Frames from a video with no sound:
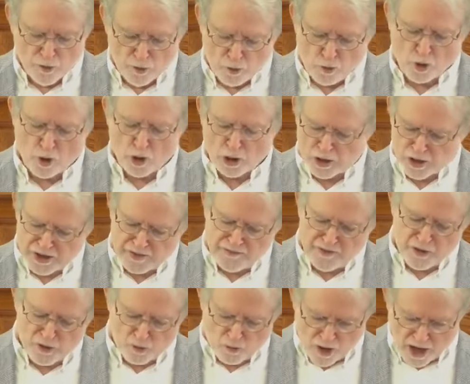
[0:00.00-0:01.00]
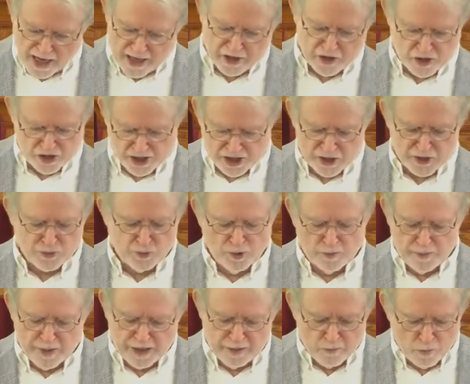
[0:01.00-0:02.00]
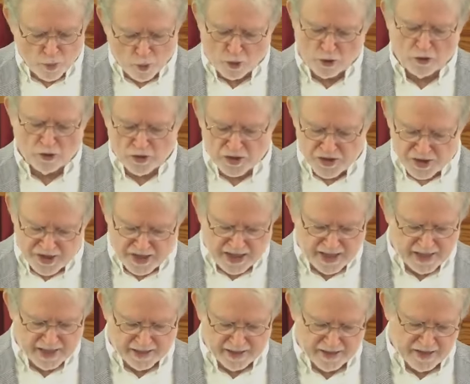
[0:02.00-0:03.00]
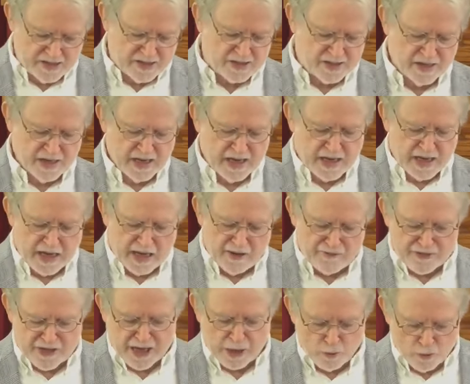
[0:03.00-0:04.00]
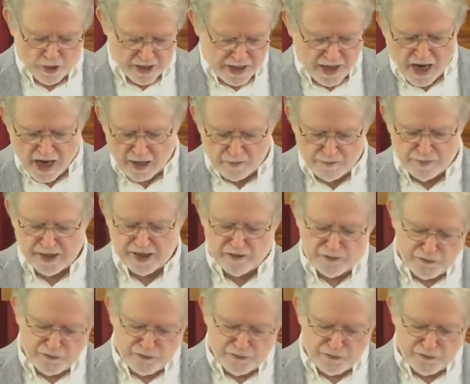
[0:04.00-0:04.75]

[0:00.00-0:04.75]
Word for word: The works of the righteous would be mortal sins if they would not